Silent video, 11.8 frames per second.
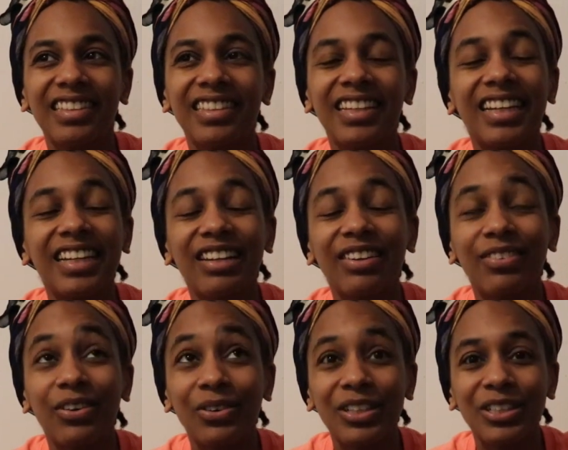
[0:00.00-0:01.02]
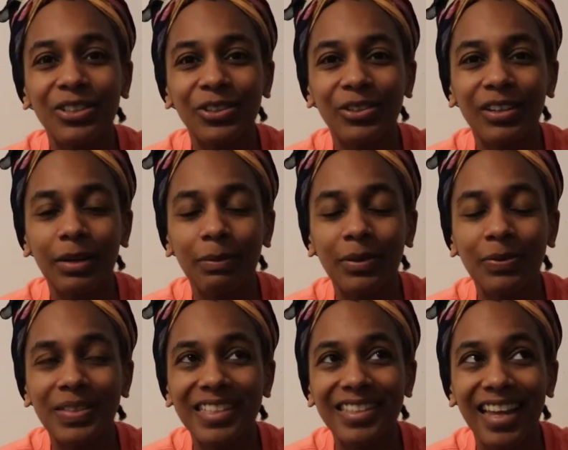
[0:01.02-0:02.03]
Then Corona showed up and
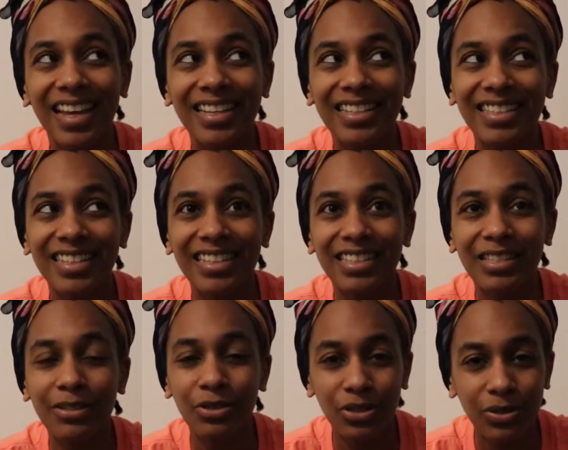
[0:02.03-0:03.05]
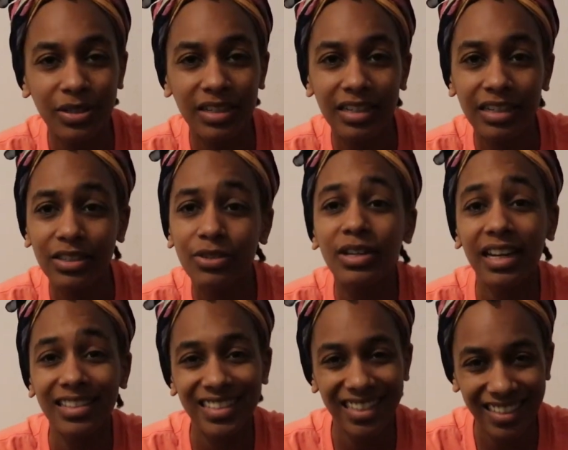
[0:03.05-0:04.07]
was like, sis, you sure? Because you
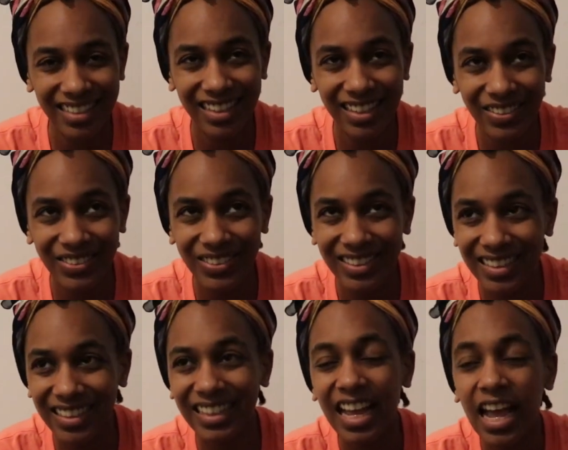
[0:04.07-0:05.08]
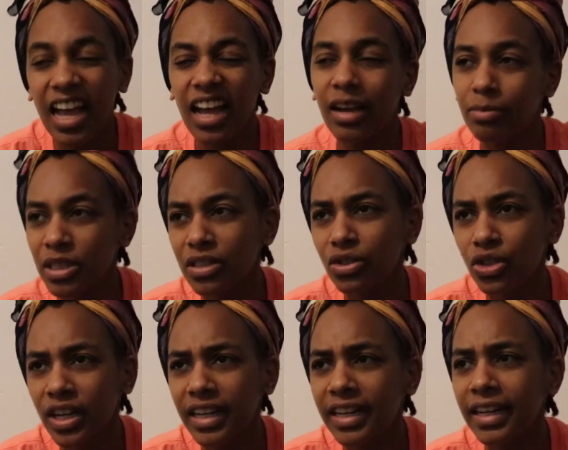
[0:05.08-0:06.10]
gotta stay in the house. And I'm still
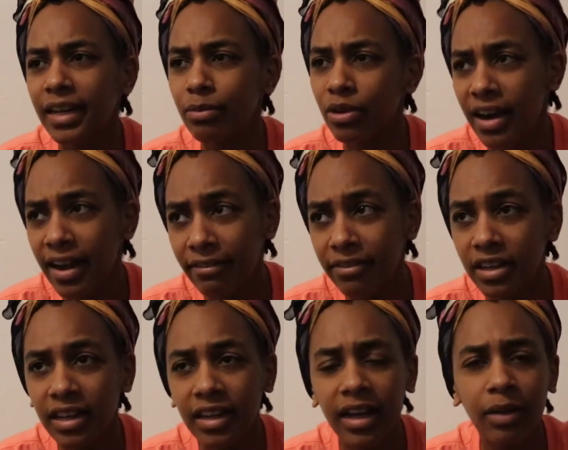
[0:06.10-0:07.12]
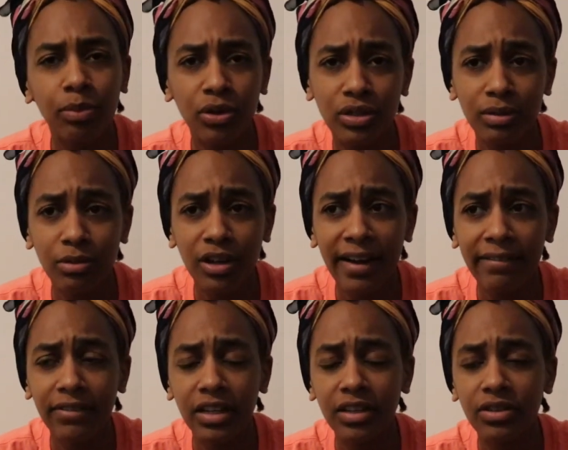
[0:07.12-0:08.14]
trying, I'm crafting, I'll post some
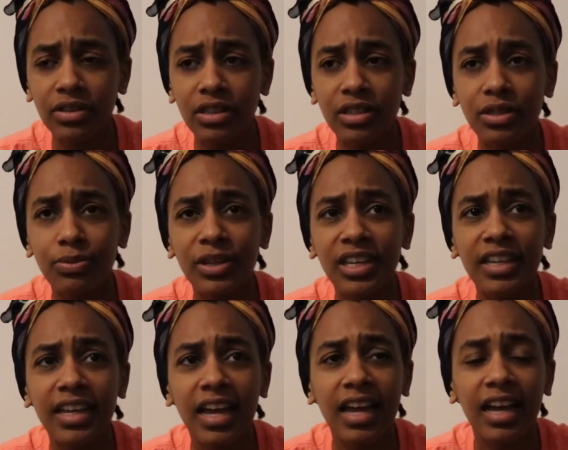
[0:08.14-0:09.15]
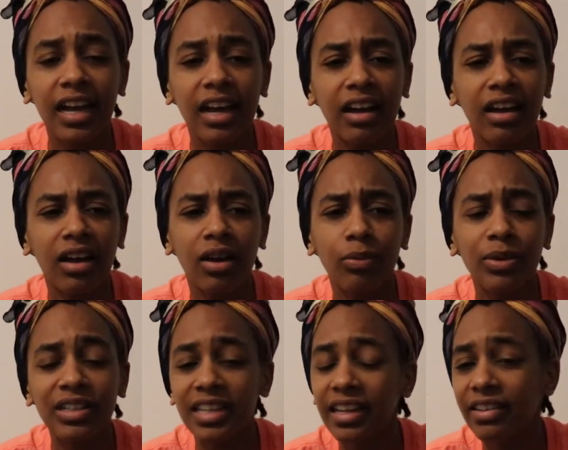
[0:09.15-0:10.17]
craft videos this week.
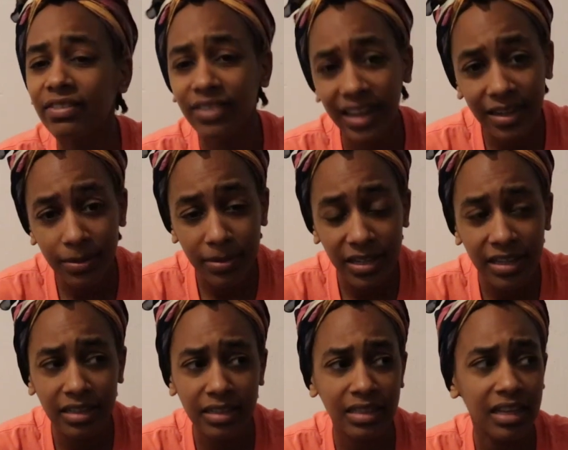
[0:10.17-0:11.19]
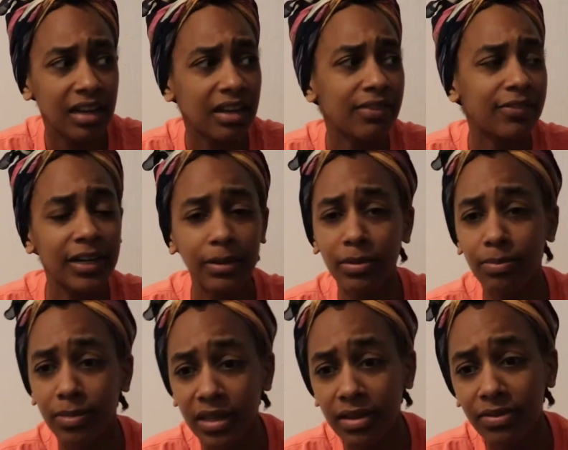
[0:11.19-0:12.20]
We're taking vitamins, vitamin
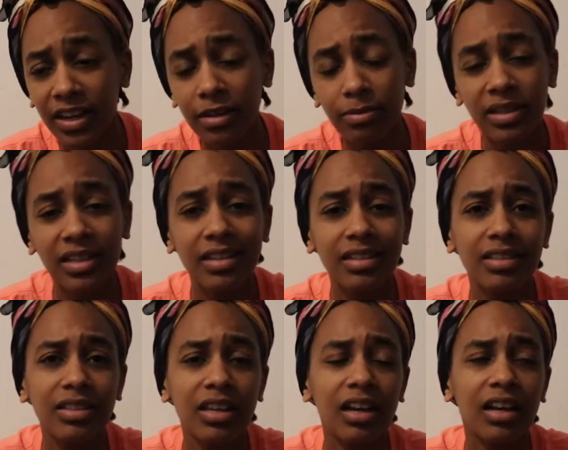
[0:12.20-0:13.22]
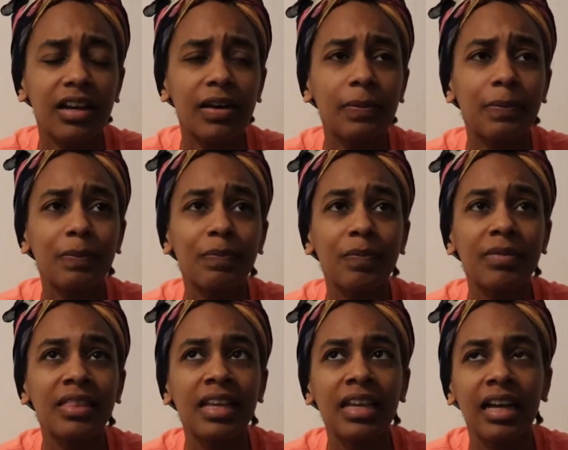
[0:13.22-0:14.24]
B vitamins,
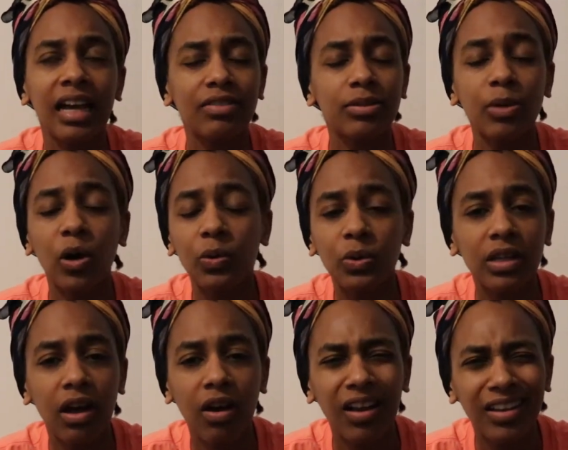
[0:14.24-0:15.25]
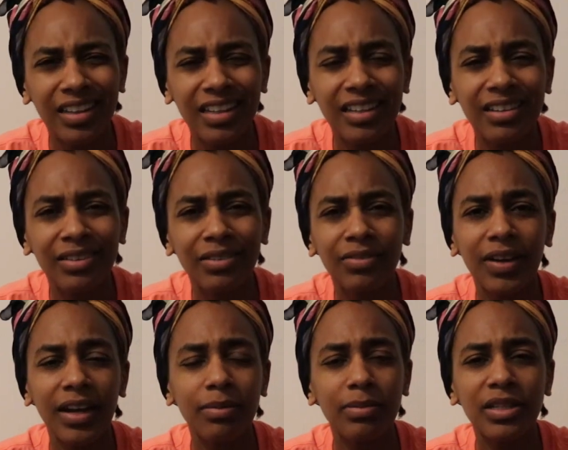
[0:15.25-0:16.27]
I have some Ollie
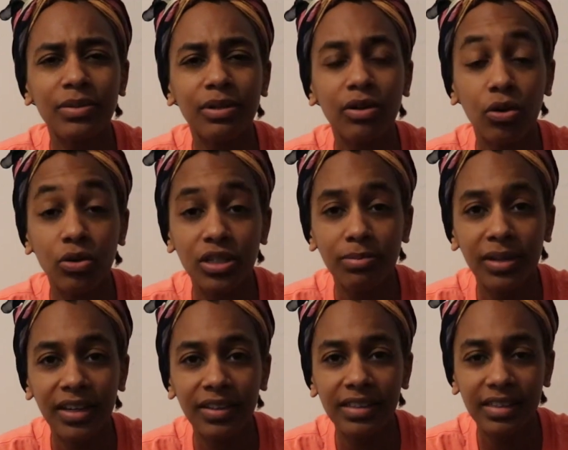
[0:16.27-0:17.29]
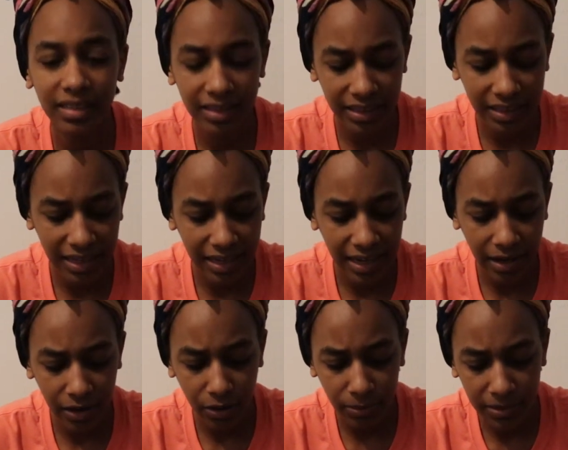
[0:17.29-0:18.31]
vitamins with goji berries in it that
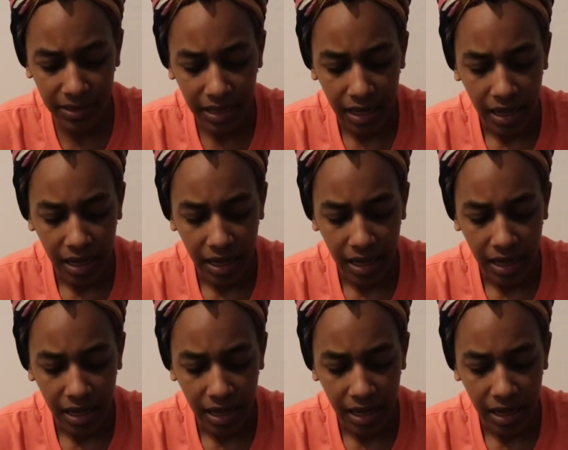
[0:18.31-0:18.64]
helps.